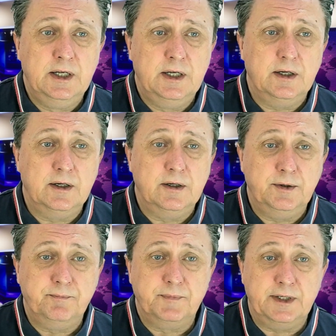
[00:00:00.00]

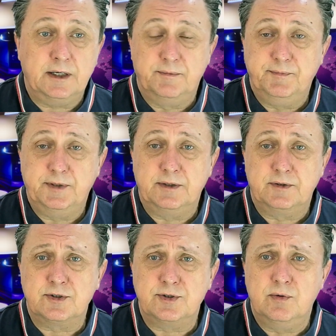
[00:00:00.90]

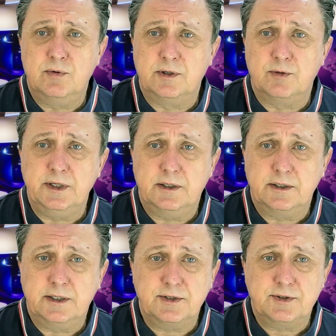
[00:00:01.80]
there's no other way, I
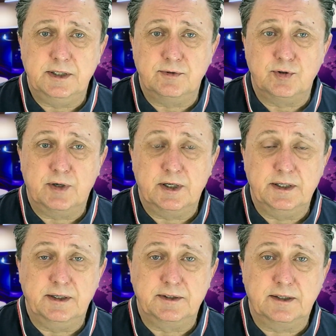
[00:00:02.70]
guess, in to try
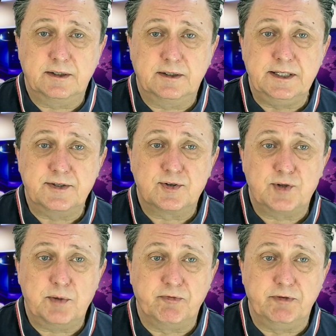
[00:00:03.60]
and get at least
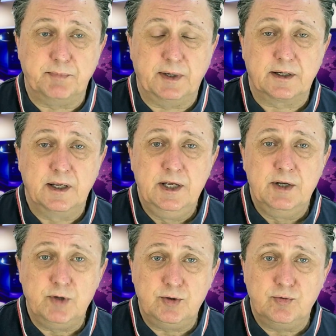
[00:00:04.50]
some of it back.
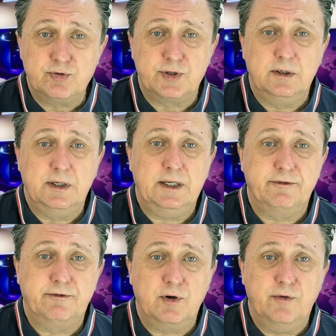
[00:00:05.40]
We do still
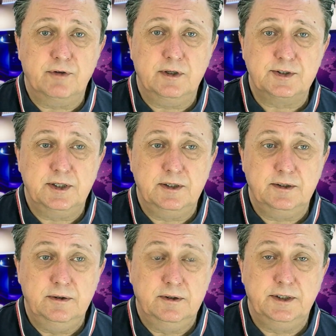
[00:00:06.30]
have confidence
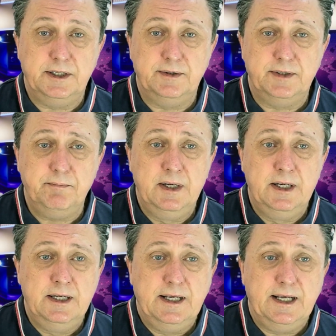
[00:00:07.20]
in them,
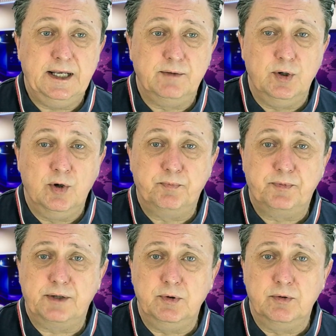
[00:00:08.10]
and we hope
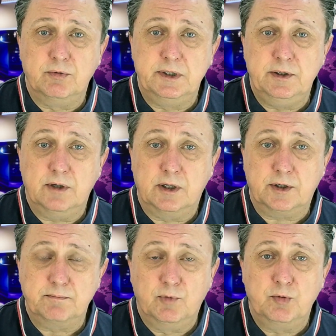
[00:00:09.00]
that we will hear a
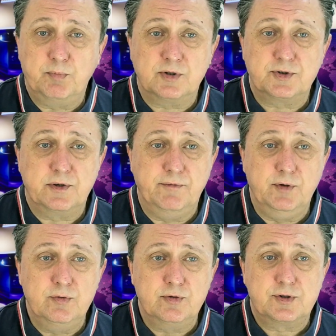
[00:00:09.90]
lot more positive
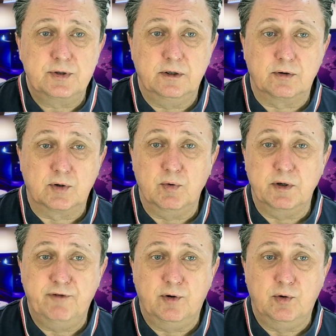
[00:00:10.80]
news
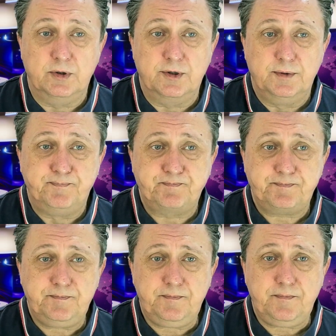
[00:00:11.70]
going forward.
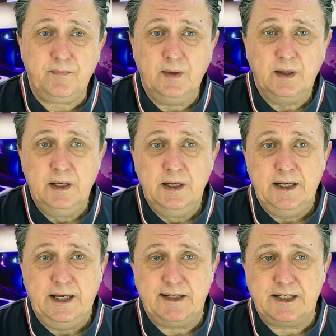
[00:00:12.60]

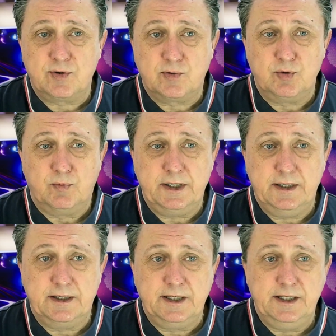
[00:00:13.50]
And that's also why,
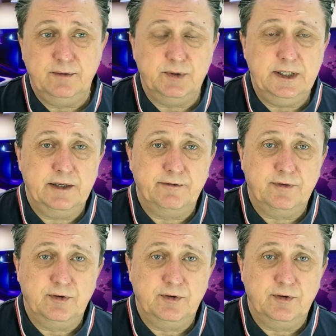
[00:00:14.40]
again, we have